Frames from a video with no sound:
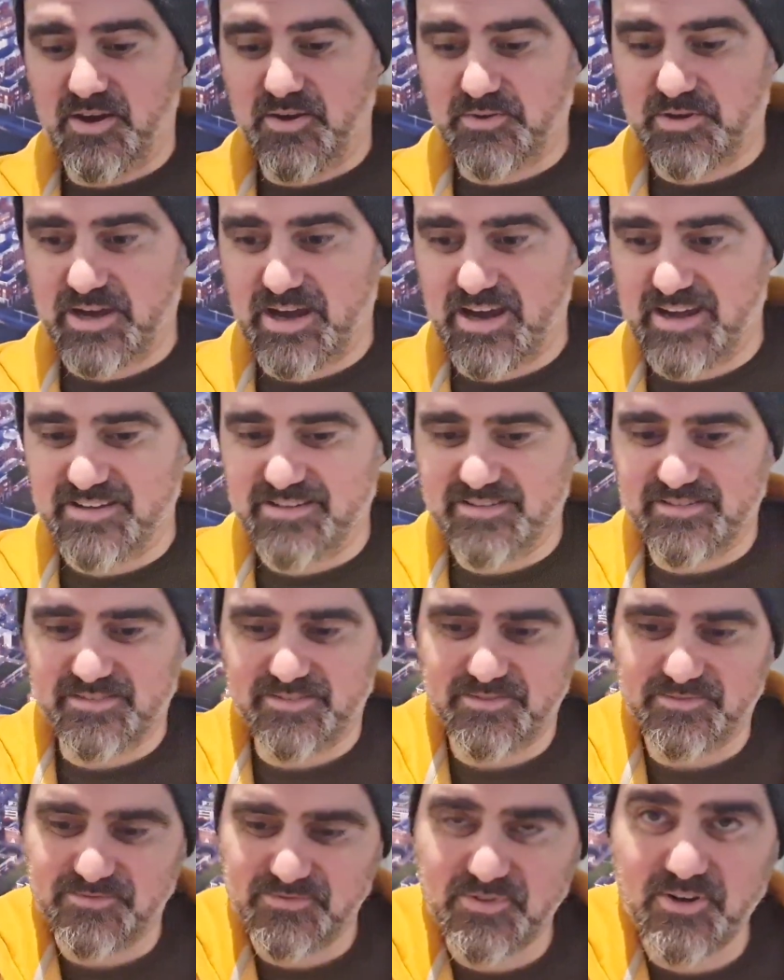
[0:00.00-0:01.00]
Okay,
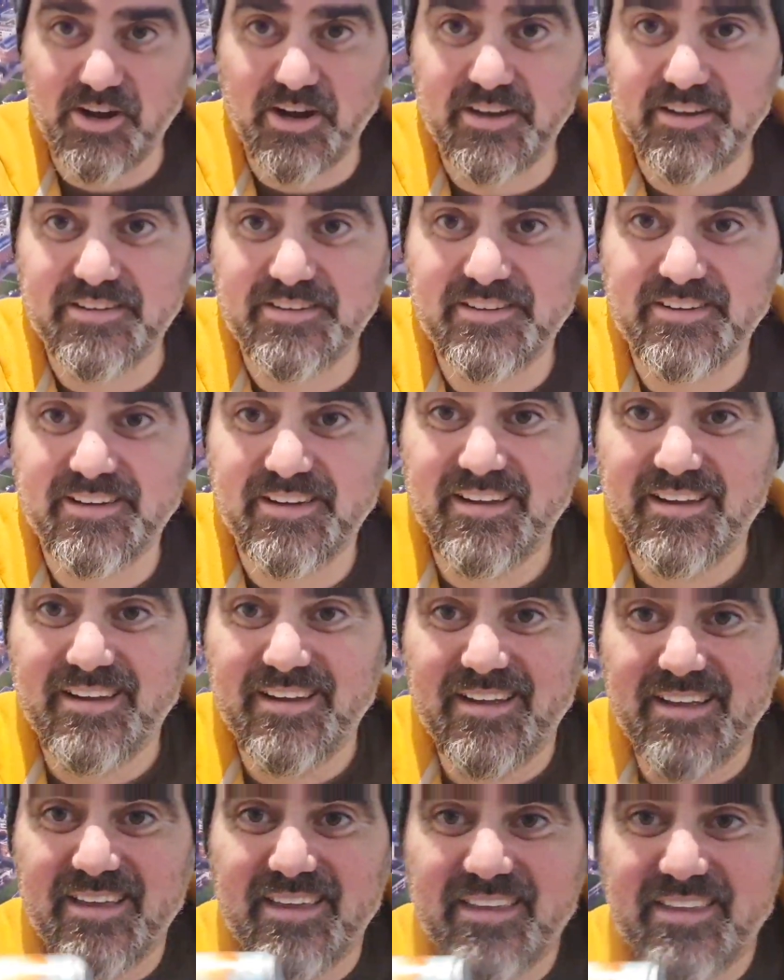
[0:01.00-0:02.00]
right.
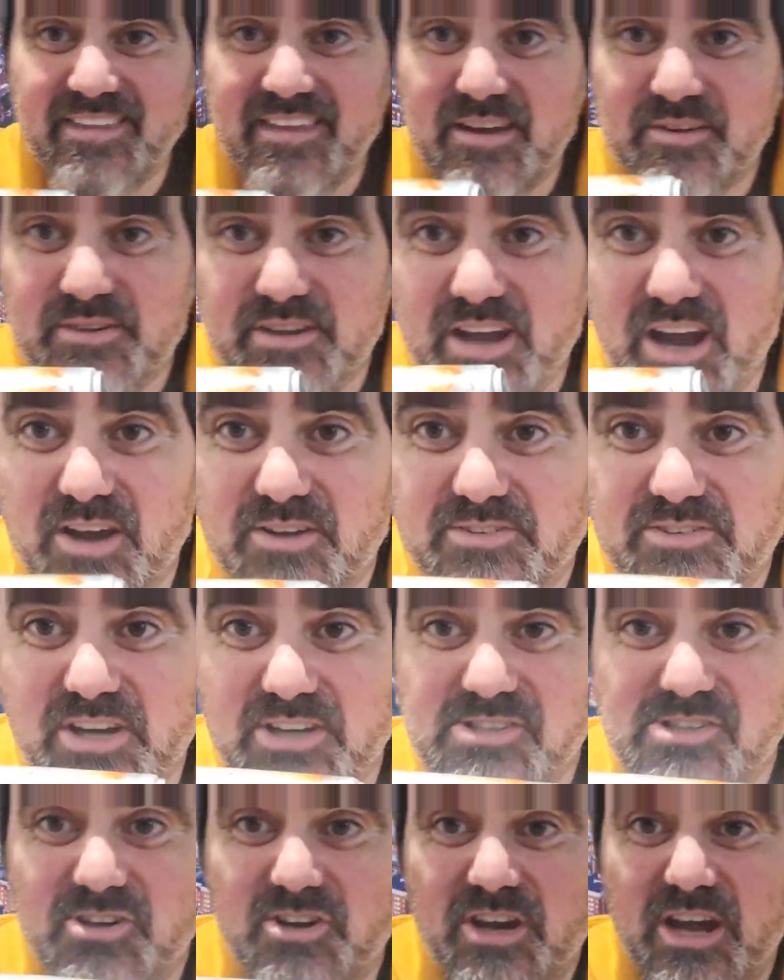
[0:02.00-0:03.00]
There we go.
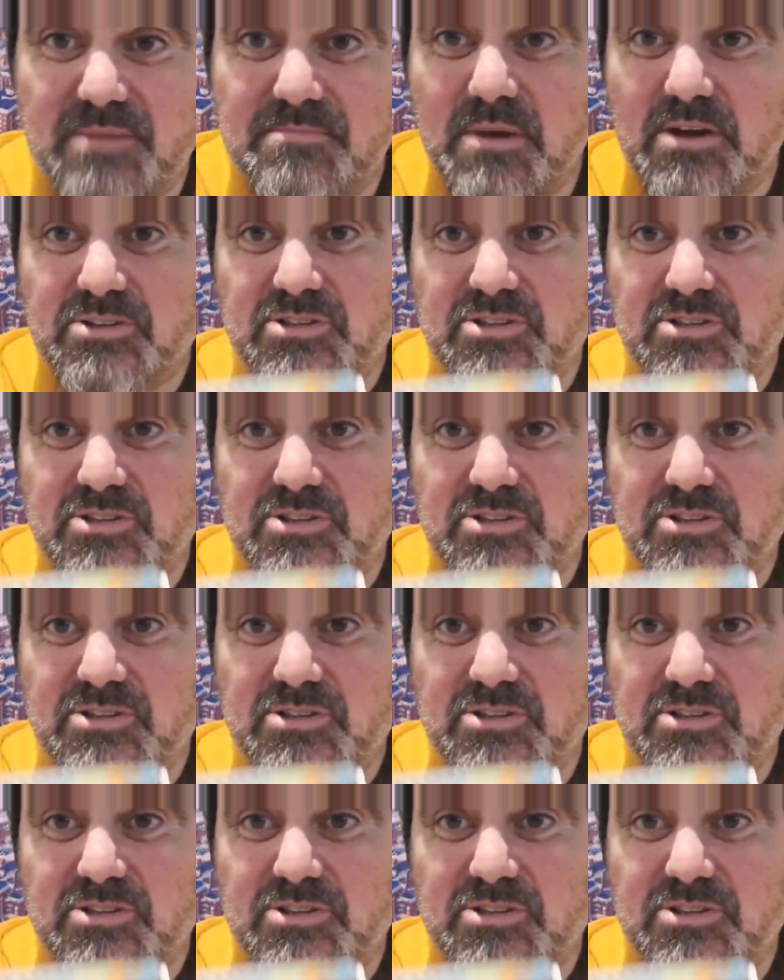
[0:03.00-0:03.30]
Doesn't look like